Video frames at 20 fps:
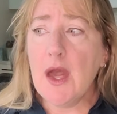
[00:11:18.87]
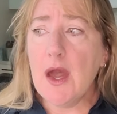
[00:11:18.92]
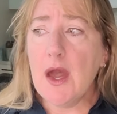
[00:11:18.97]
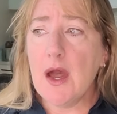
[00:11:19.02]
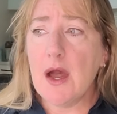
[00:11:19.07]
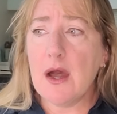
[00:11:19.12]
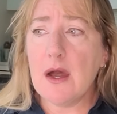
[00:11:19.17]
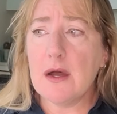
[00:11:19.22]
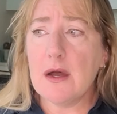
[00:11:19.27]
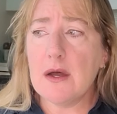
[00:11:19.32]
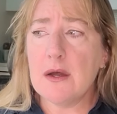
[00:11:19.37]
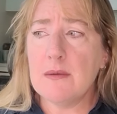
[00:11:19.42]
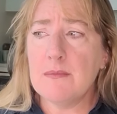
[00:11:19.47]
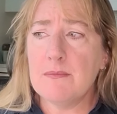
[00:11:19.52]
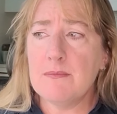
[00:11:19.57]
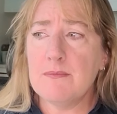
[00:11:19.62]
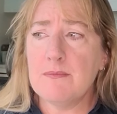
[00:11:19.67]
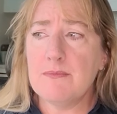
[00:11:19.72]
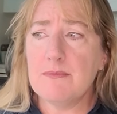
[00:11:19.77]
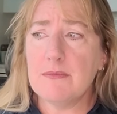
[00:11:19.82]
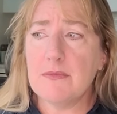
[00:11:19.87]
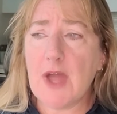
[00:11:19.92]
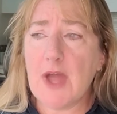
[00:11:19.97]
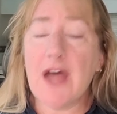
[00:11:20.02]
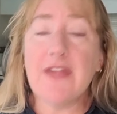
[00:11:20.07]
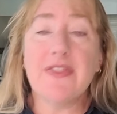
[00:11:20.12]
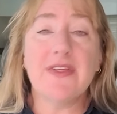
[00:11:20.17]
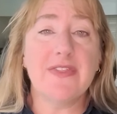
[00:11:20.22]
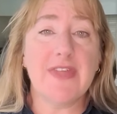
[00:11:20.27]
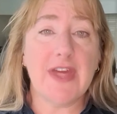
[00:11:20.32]
Um,
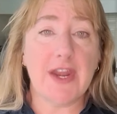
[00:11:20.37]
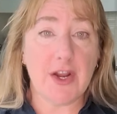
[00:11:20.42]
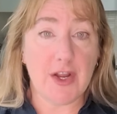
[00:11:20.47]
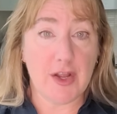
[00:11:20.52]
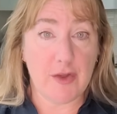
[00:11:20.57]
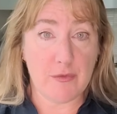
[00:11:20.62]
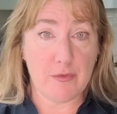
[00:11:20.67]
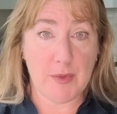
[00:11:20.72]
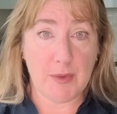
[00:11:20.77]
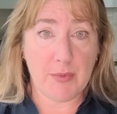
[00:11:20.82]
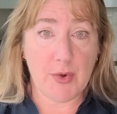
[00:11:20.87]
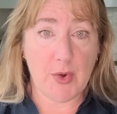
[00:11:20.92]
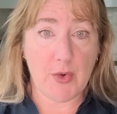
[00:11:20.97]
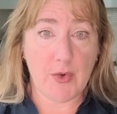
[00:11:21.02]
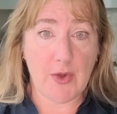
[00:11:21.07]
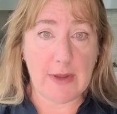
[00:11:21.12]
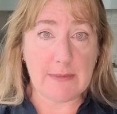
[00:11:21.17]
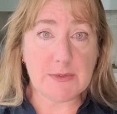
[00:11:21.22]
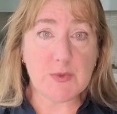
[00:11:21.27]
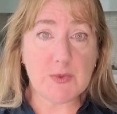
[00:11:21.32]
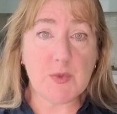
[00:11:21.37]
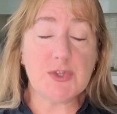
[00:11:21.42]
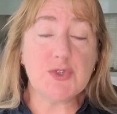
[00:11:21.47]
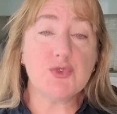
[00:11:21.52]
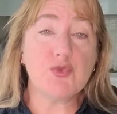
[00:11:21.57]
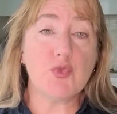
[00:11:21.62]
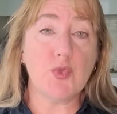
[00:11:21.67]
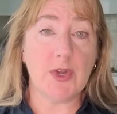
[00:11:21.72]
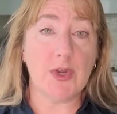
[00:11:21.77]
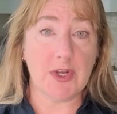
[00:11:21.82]
other than our government programs,
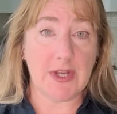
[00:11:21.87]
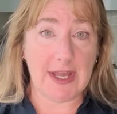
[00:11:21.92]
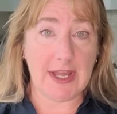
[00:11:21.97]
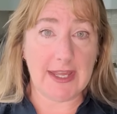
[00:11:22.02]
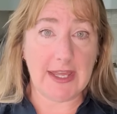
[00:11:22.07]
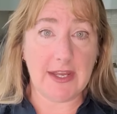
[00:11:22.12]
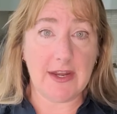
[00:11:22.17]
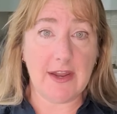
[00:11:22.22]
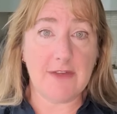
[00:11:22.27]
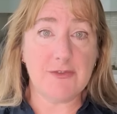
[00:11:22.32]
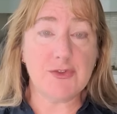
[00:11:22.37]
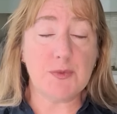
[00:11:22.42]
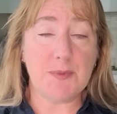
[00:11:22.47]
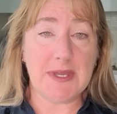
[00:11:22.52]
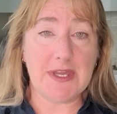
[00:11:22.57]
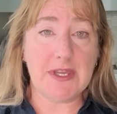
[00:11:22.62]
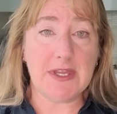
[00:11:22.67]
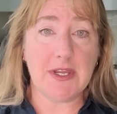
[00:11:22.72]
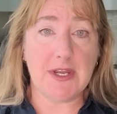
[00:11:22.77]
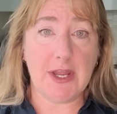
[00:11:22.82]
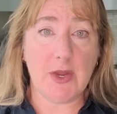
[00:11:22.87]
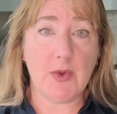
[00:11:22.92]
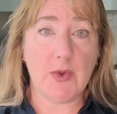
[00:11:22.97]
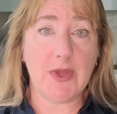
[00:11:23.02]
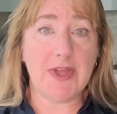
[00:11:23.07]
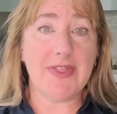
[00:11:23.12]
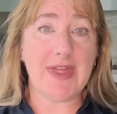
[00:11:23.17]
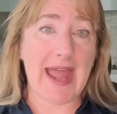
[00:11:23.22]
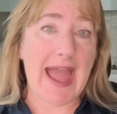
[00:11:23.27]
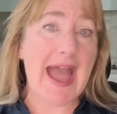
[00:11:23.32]
which we're lucky enough to be in an
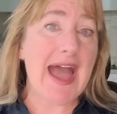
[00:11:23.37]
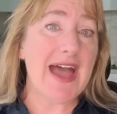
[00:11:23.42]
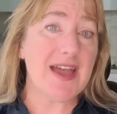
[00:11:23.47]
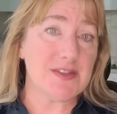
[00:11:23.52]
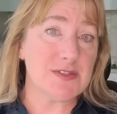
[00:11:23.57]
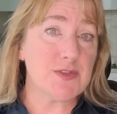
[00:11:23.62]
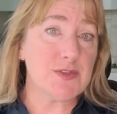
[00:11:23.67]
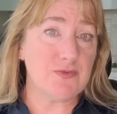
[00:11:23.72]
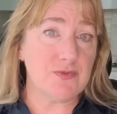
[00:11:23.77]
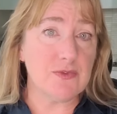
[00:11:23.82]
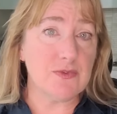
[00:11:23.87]
area that has